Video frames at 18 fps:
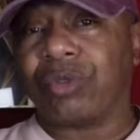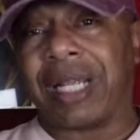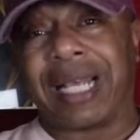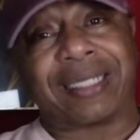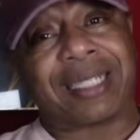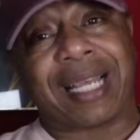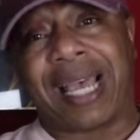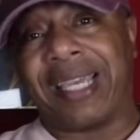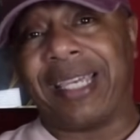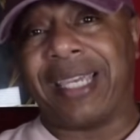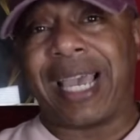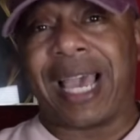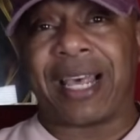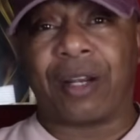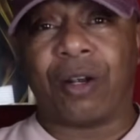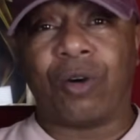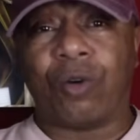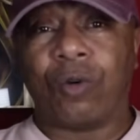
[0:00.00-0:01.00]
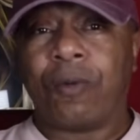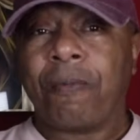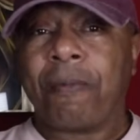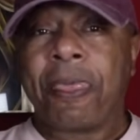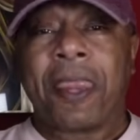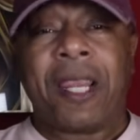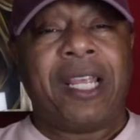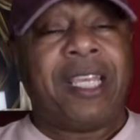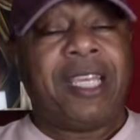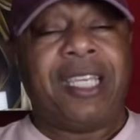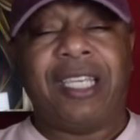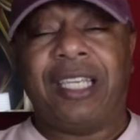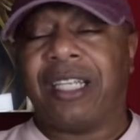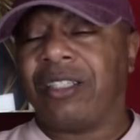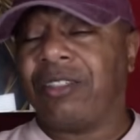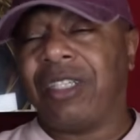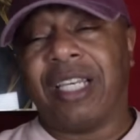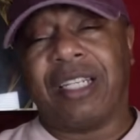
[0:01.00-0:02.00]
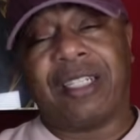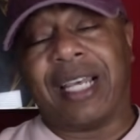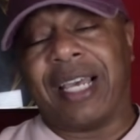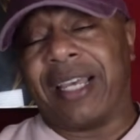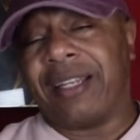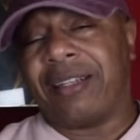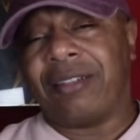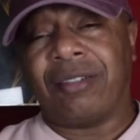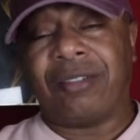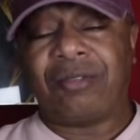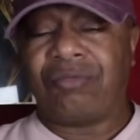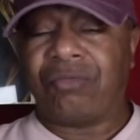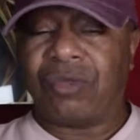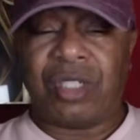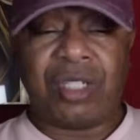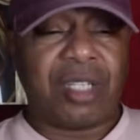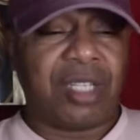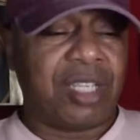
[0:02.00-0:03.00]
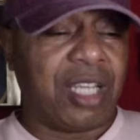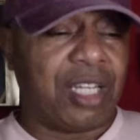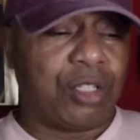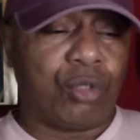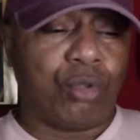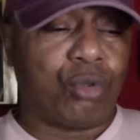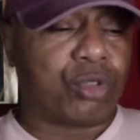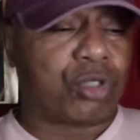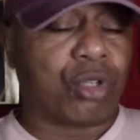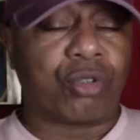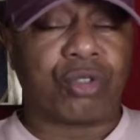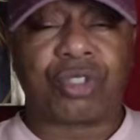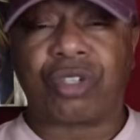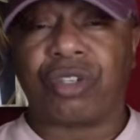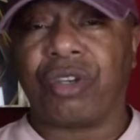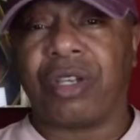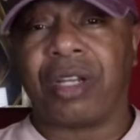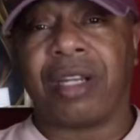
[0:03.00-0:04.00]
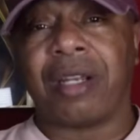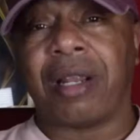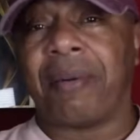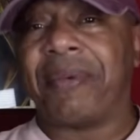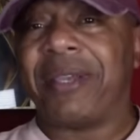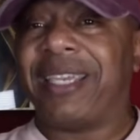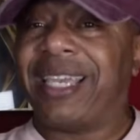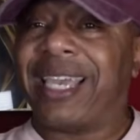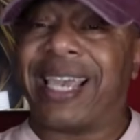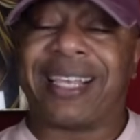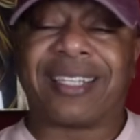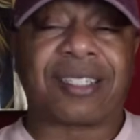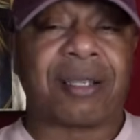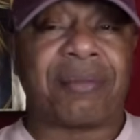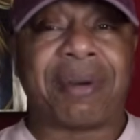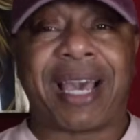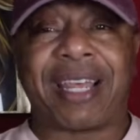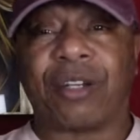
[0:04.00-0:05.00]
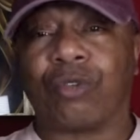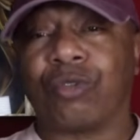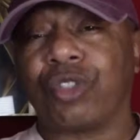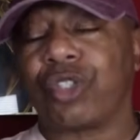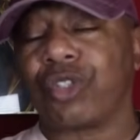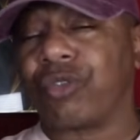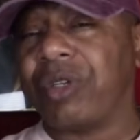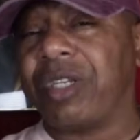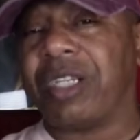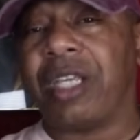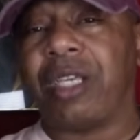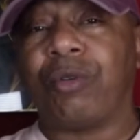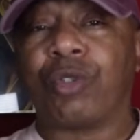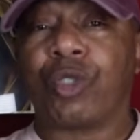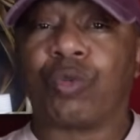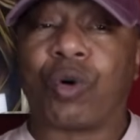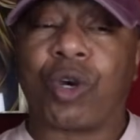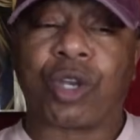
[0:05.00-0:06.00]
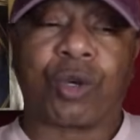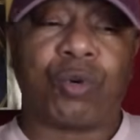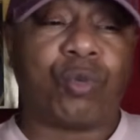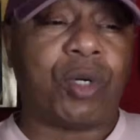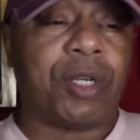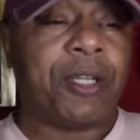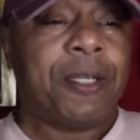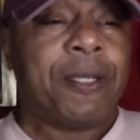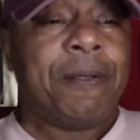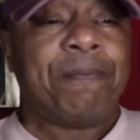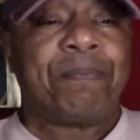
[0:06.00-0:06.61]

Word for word: That's how he got on. He'd get that and, and get dude's social security number. He had somebody on the street that he was working with.